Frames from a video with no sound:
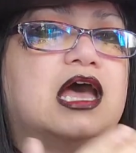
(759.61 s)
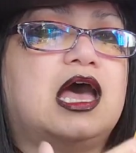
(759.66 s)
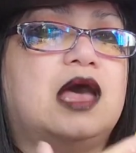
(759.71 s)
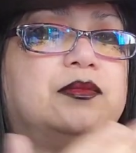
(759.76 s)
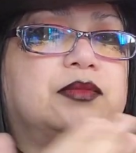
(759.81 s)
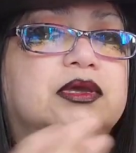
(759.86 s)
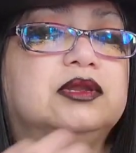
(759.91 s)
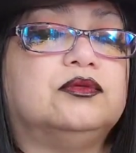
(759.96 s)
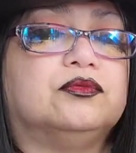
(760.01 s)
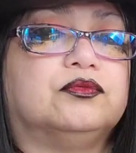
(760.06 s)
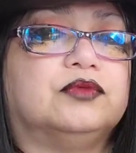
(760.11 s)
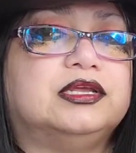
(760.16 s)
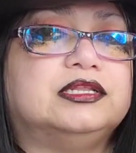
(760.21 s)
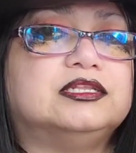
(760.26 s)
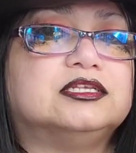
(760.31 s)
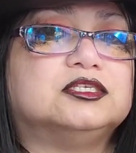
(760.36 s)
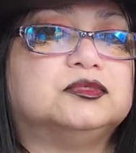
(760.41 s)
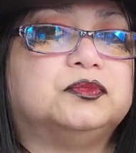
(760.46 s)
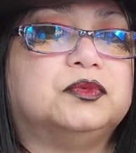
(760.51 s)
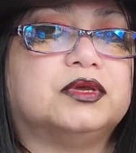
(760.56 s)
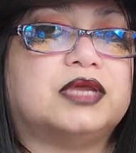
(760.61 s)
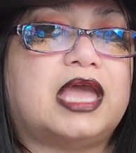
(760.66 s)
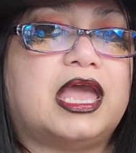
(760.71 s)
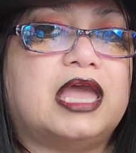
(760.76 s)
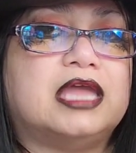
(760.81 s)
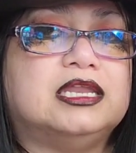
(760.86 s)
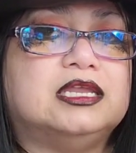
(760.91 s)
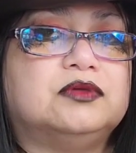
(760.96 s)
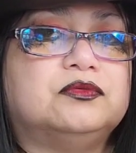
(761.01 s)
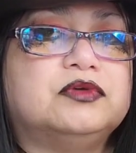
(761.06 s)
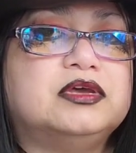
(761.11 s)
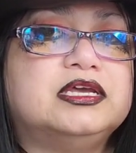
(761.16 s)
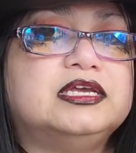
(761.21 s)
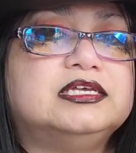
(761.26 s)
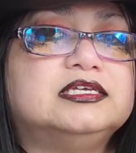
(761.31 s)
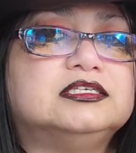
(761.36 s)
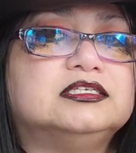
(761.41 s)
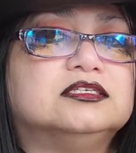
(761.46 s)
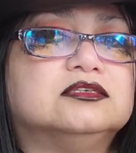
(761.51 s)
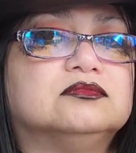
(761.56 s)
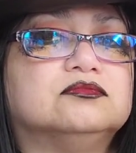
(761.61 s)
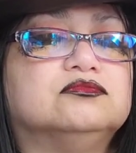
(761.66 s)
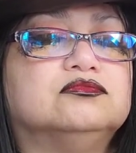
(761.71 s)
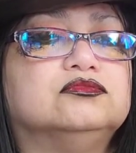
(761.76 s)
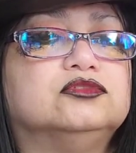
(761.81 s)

I'm gonna read this book anyways.